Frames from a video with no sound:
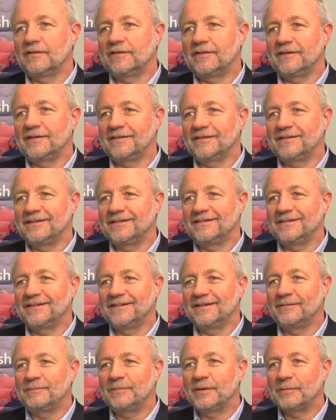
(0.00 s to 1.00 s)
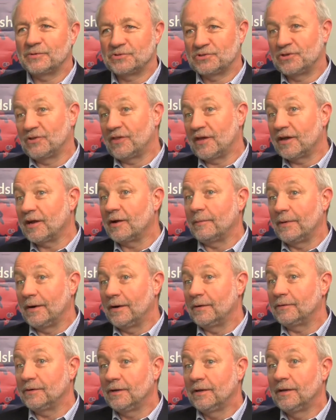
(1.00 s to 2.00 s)
thing that people should think
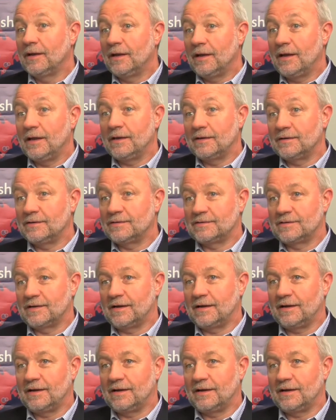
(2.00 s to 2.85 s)
about is